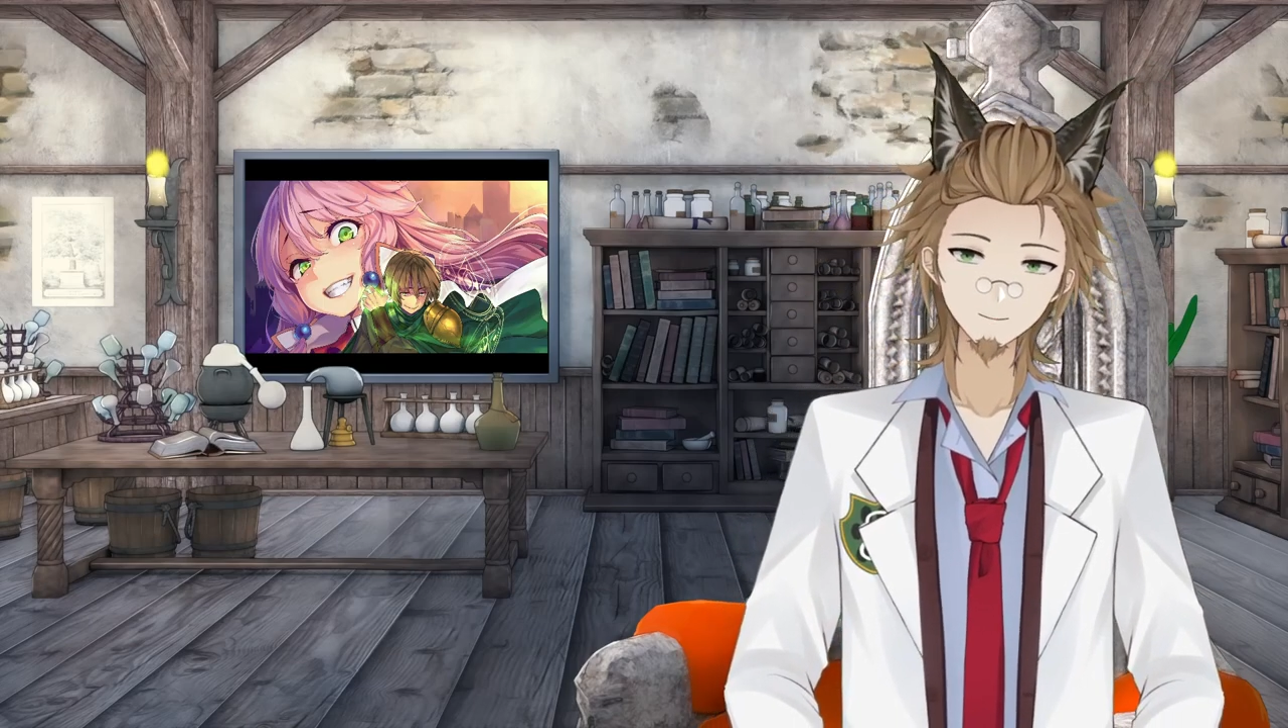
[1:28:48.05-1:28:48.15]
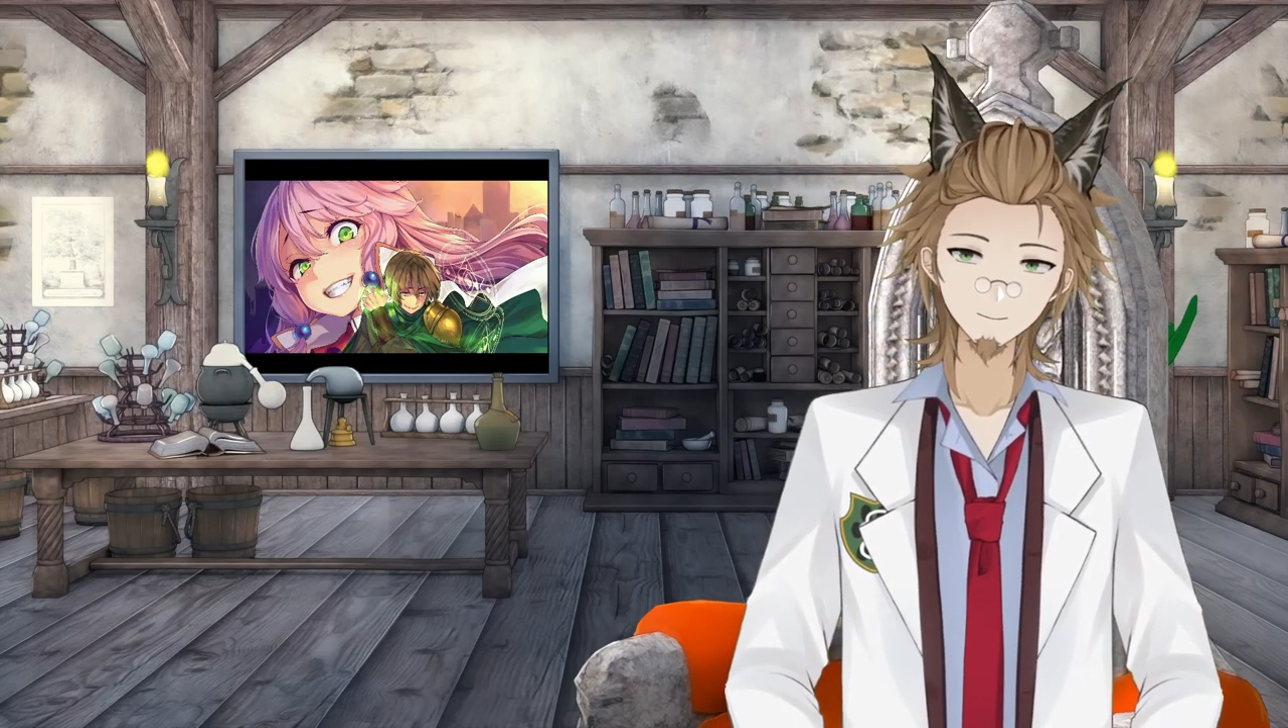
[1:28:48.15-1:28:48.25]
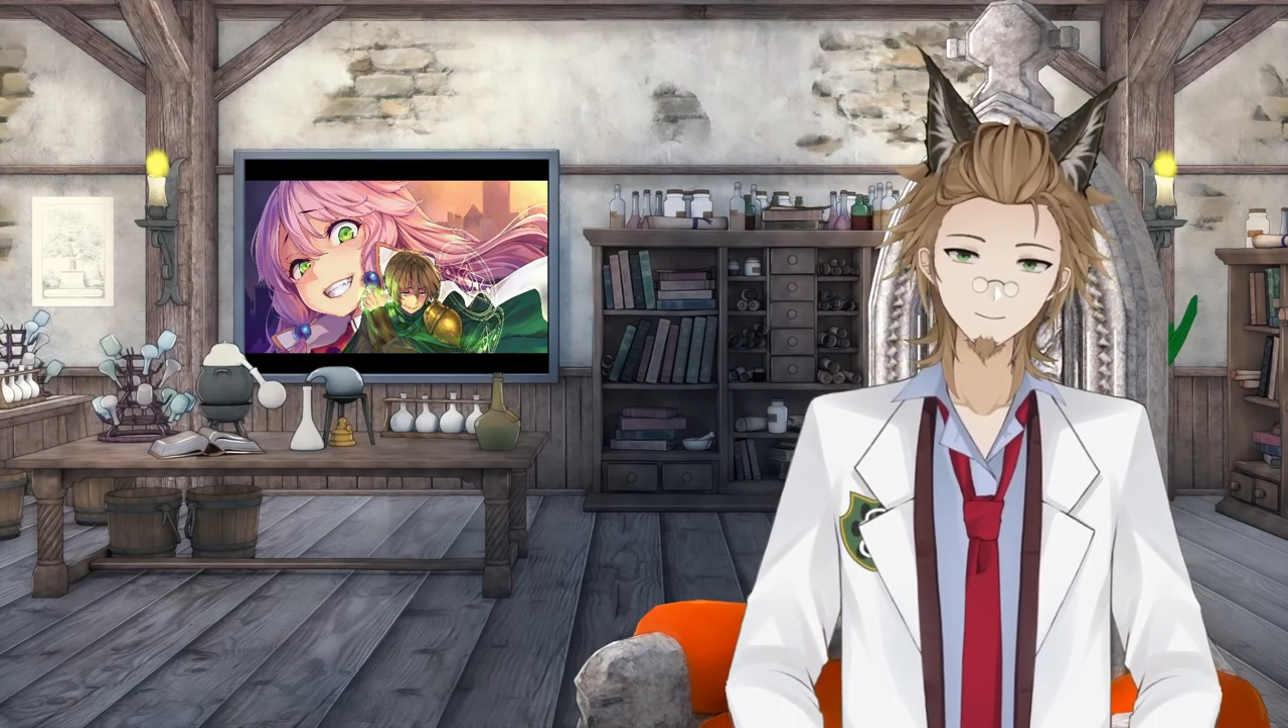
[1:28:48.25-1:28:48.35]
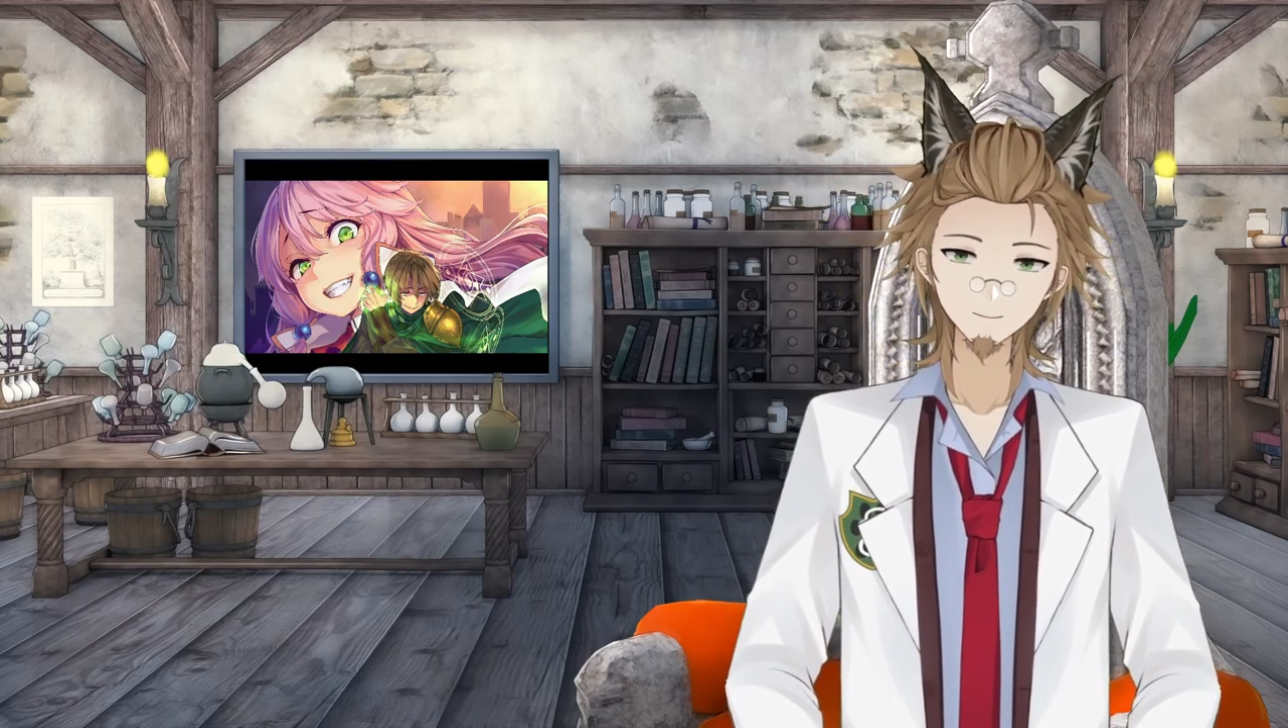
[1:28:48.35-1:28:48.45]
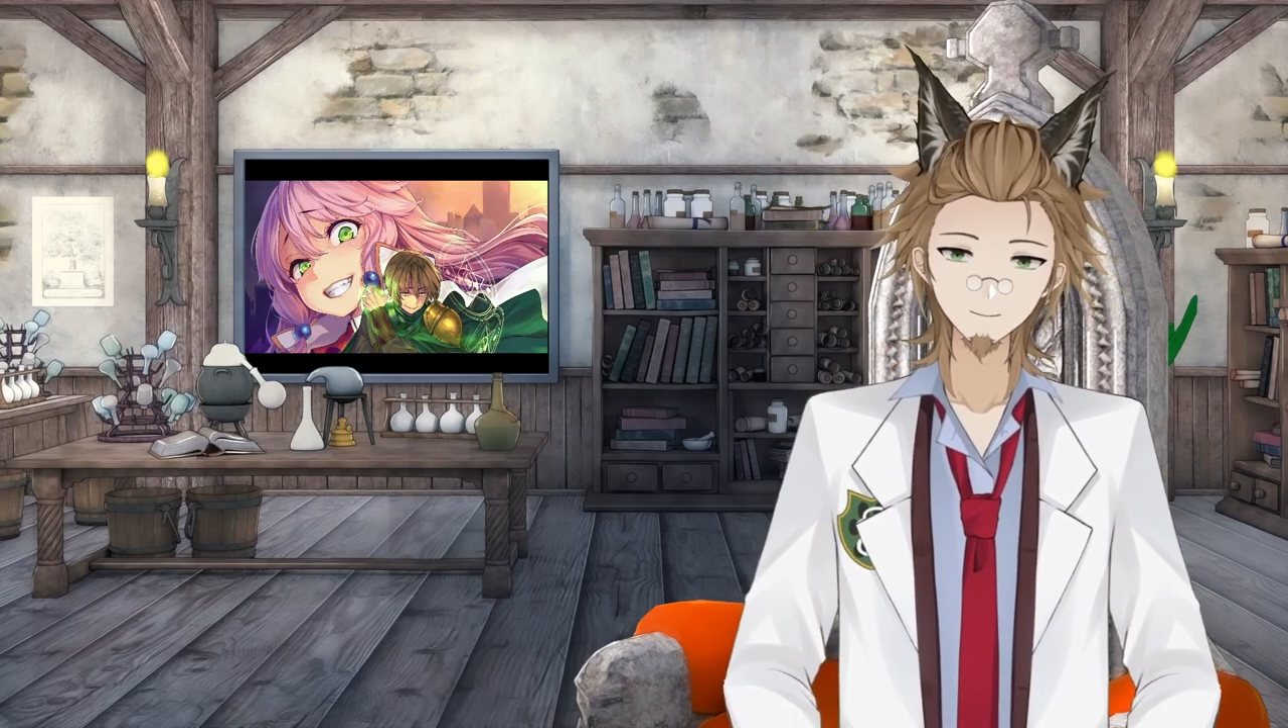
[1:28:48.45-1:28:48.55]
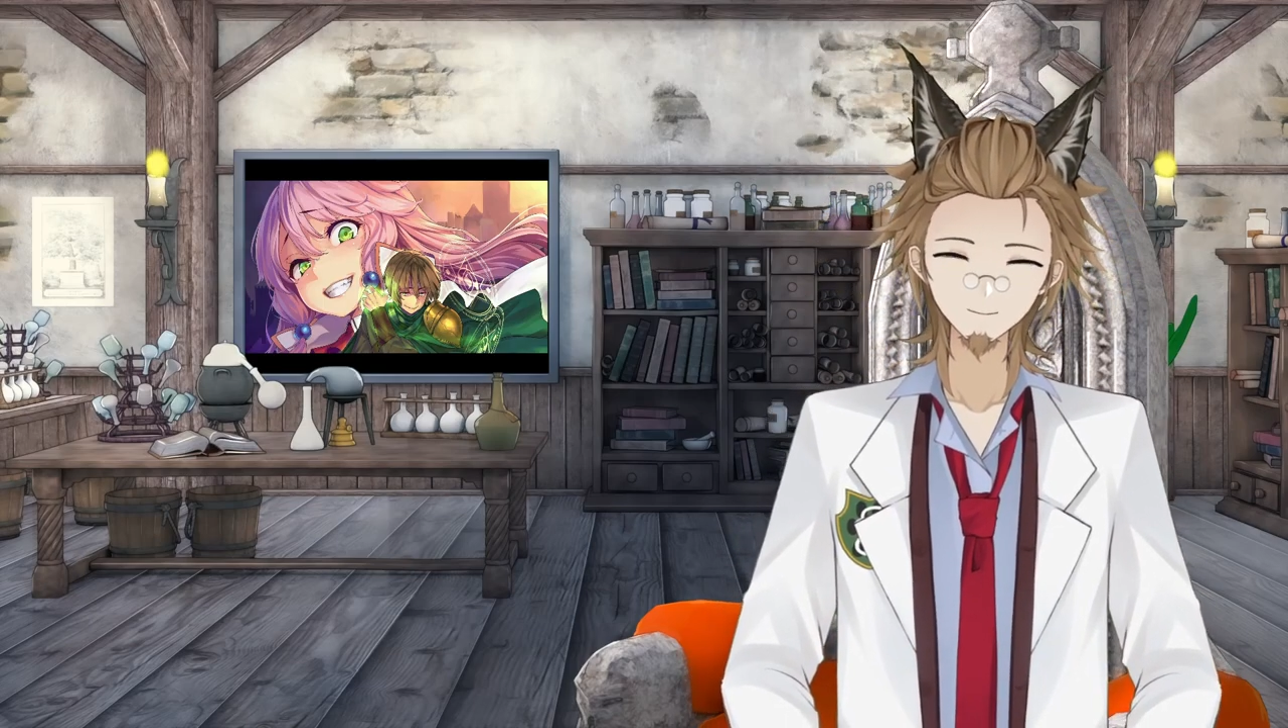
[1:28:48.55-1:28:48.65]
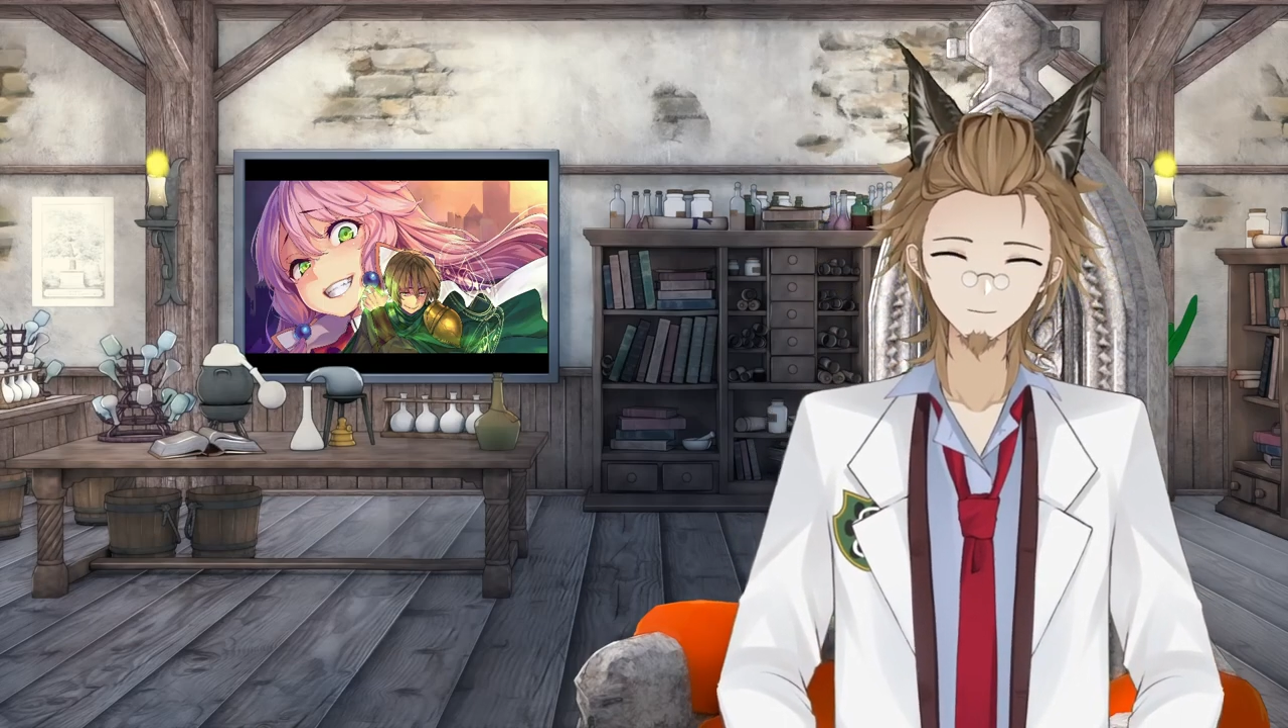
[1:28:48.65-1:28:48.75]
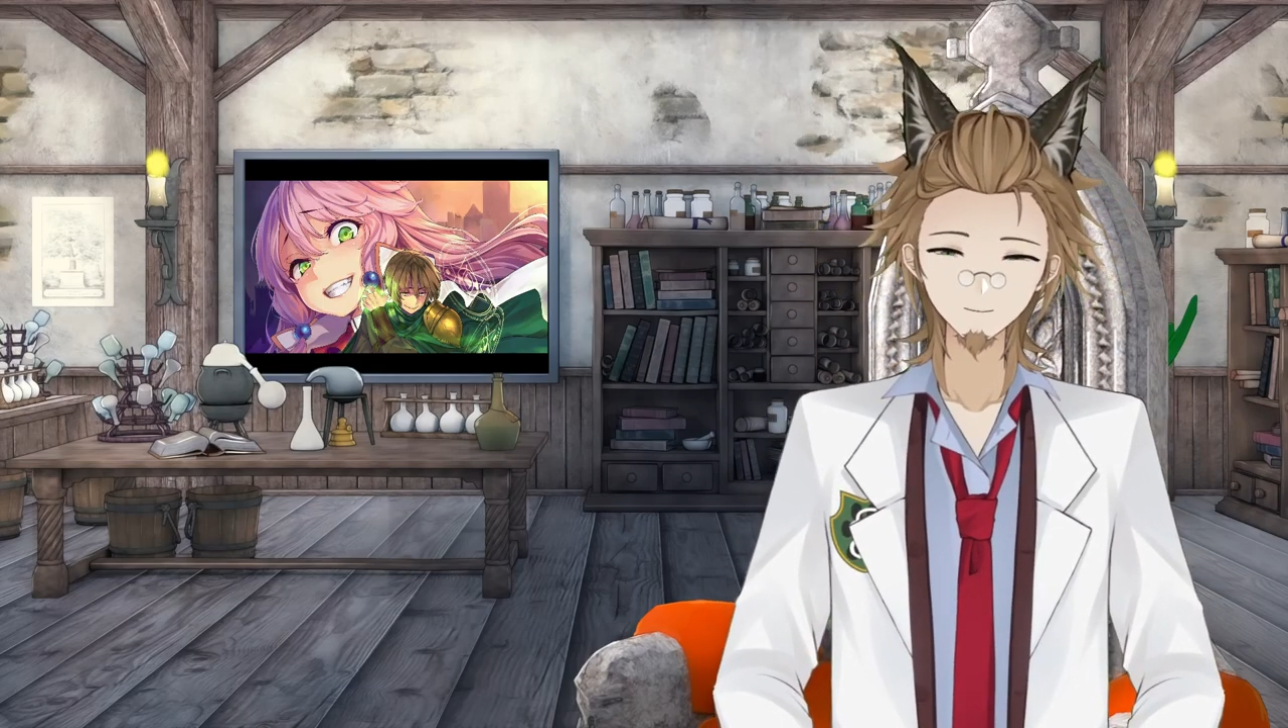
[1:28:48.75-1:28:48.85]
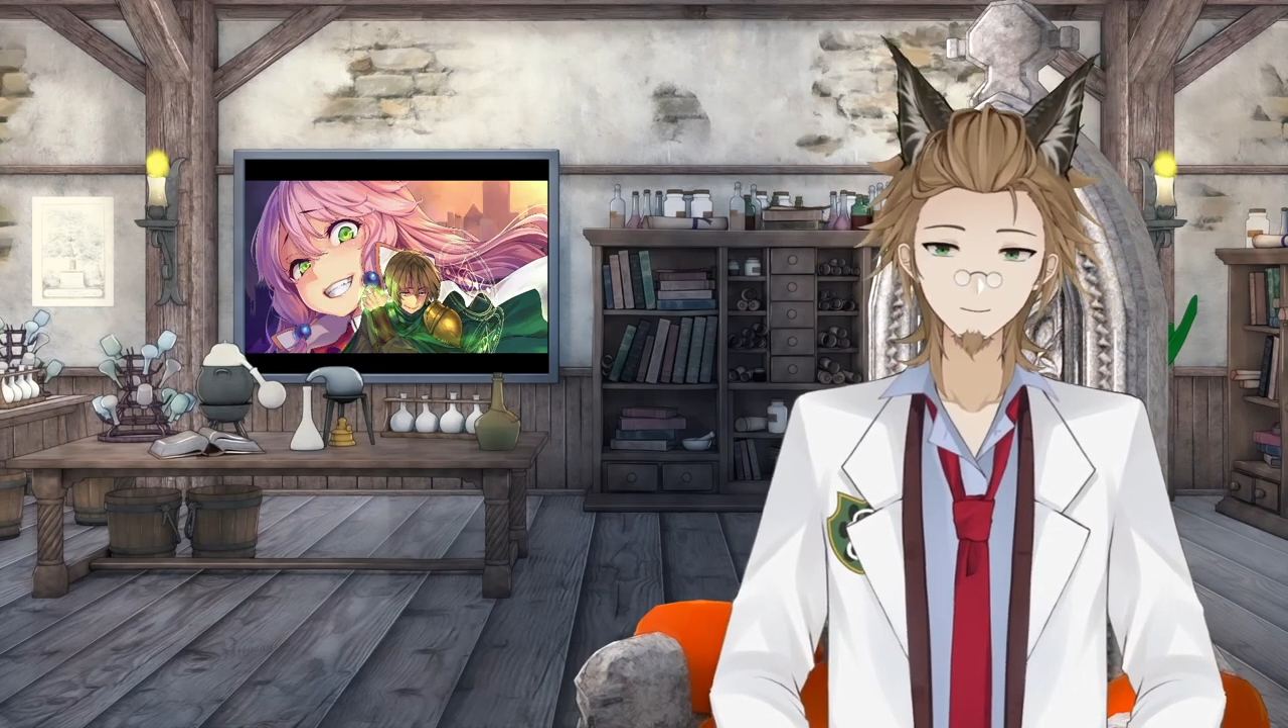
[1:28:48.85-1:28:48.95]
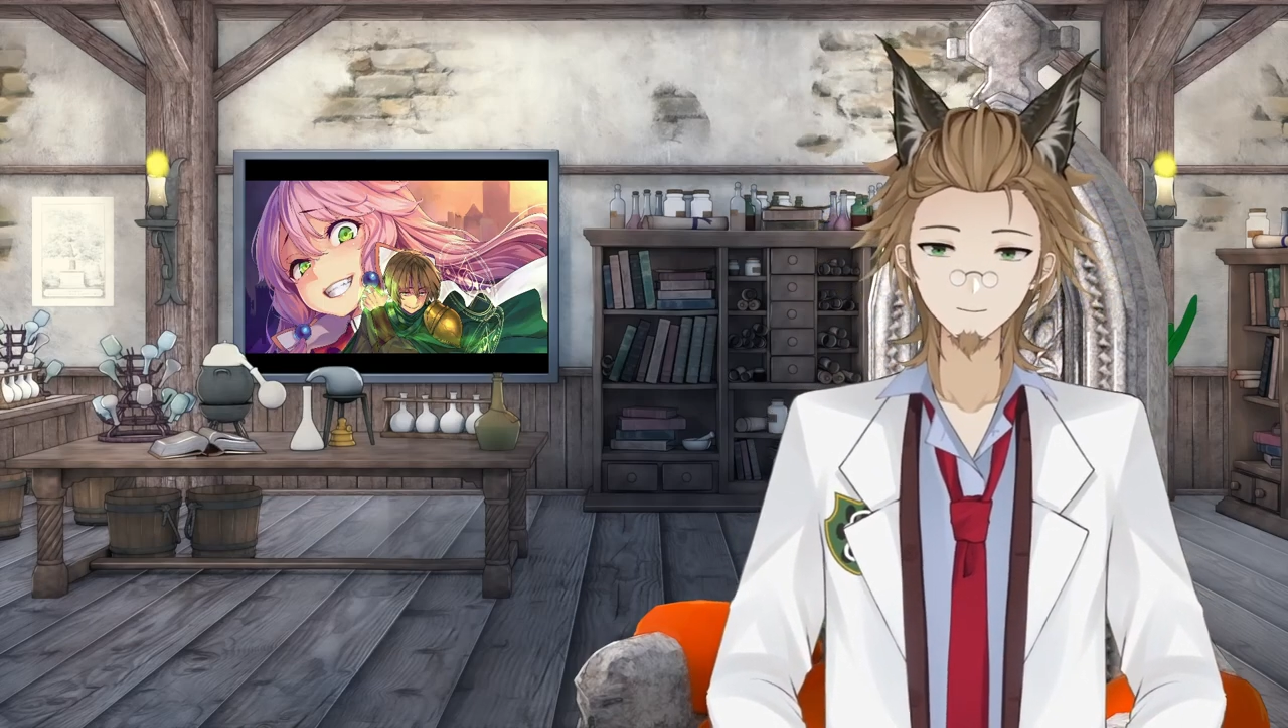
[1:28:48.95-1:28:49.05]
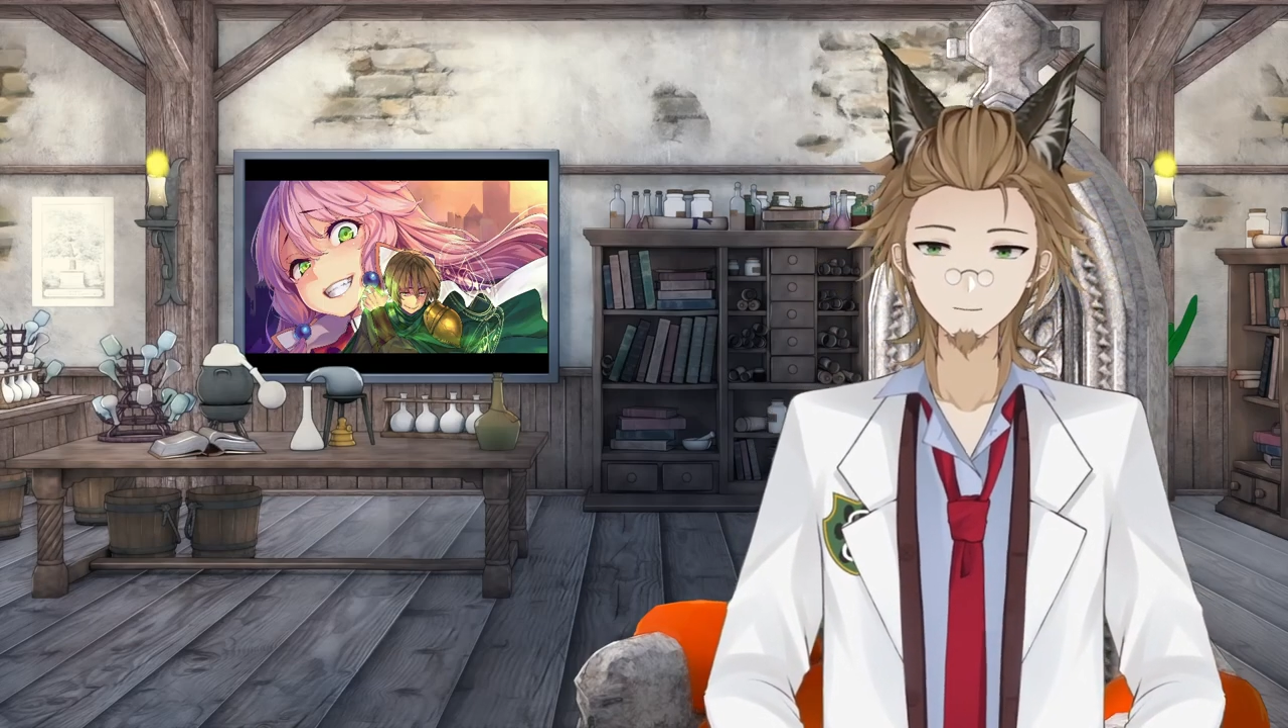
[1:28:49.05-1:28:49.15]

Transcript: the other heroes,